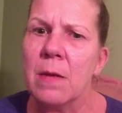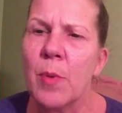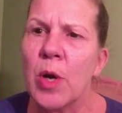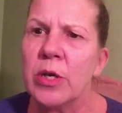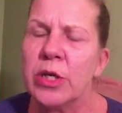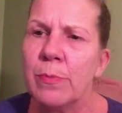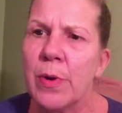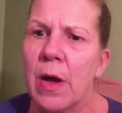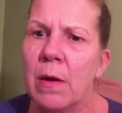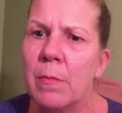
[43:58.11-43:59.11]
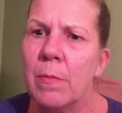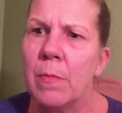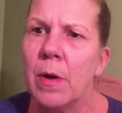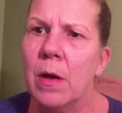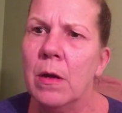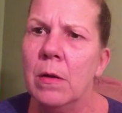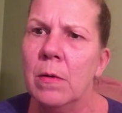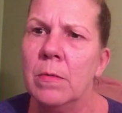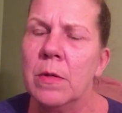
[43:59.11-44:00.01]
partnership the